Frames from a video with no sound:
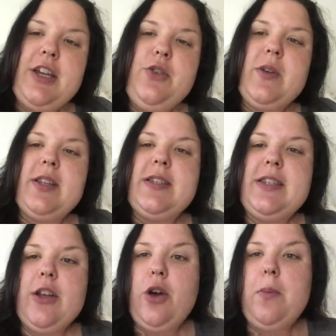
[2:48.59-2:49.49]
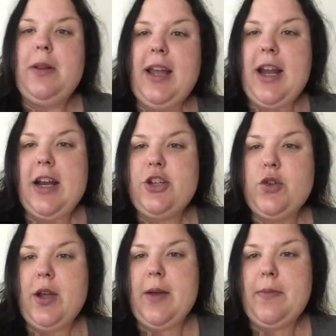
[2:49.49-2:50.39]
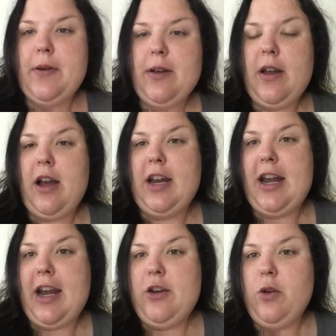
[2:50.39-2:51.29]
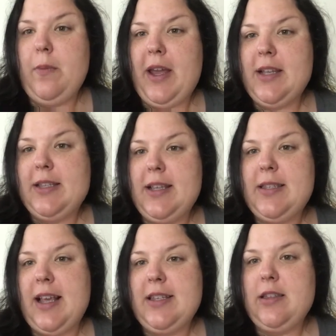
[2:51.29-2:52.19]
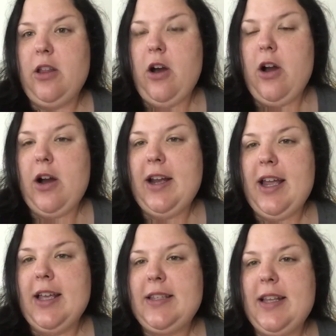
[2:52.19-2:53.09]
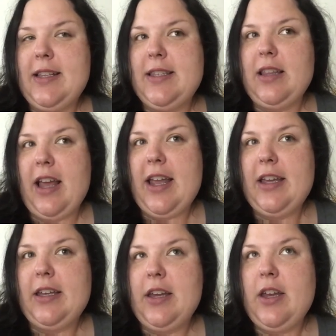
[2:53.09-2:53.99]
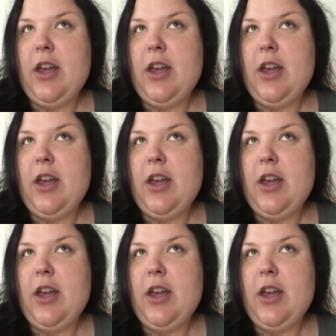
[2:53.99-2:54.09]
you can still plan a trip on an annual basis as long as it's like